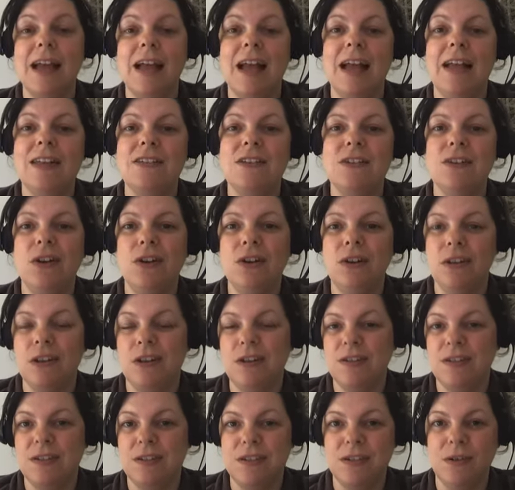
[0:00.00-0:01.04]
is a lot
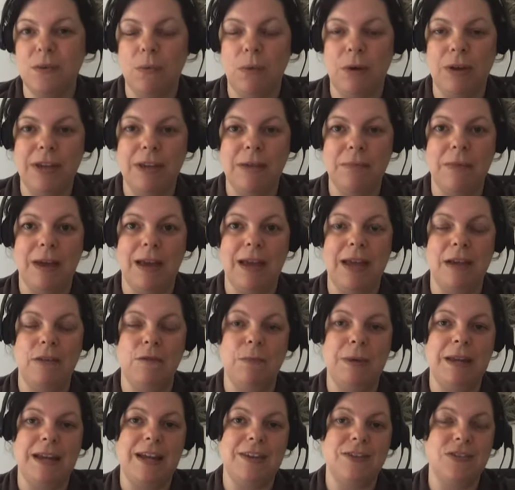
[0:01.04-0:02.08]
closer to what you may have
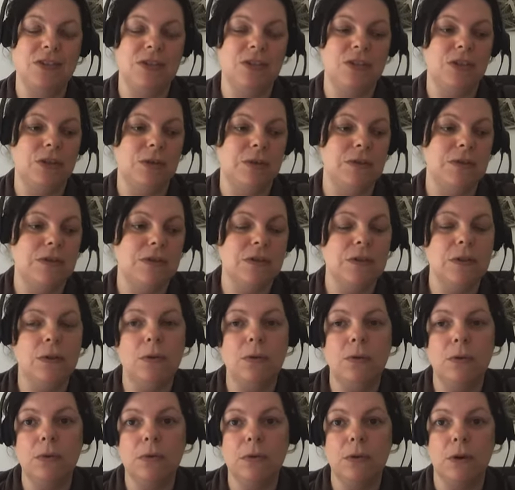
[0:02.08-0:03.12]
been asked to do at
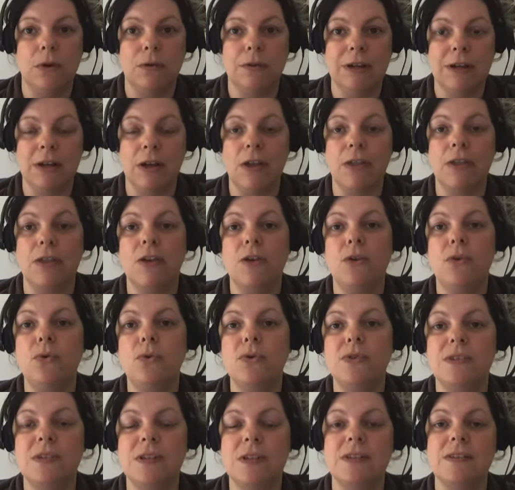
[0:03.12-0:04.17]
school or in other
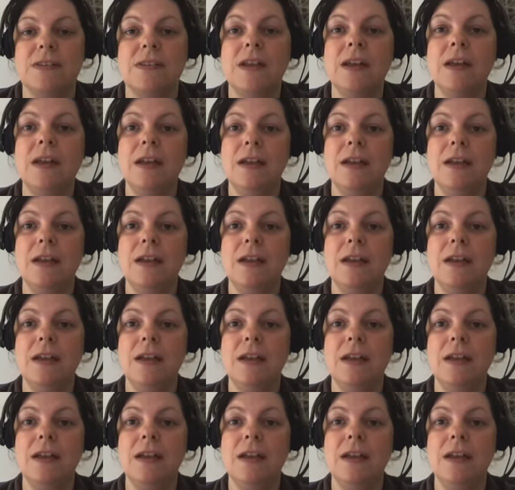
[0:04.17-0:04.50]
courses.